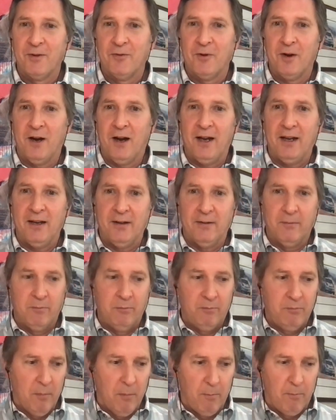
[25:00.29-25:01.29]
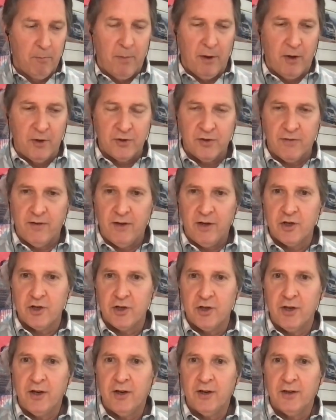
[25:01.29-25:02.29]
right? Bunch of
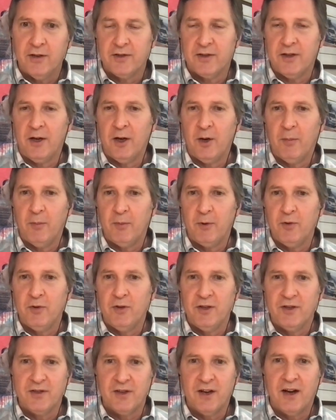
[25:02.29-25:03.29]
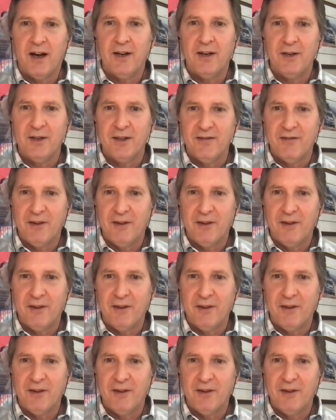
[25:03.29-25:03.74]
engineers to help you design and